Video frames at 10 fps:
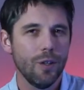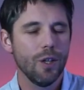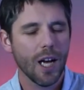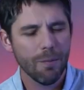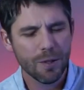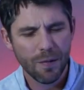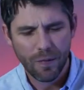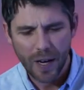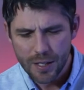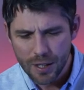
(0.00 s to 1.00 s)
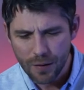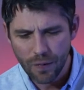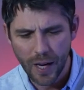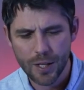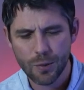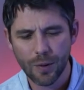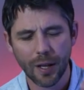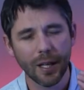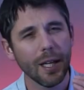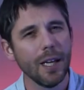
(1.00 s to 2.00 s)
you come face to face with
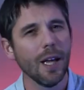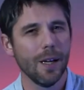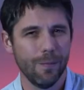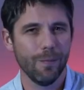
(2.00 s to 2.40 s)
a leader